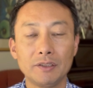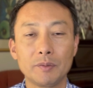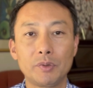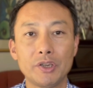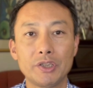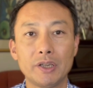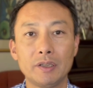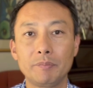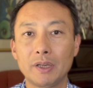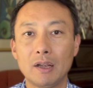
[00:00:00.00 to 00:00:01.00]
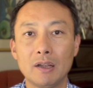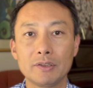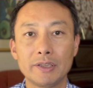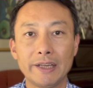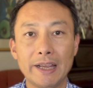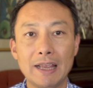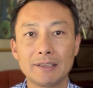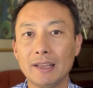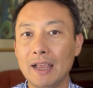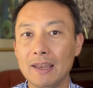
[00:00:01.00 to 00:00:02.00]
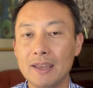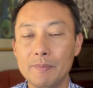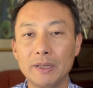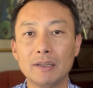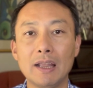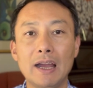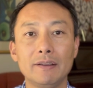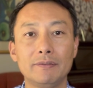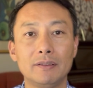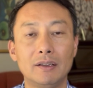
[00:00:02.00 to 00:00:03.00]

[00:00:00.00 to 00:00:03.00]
depreciate because it has an unlimited life.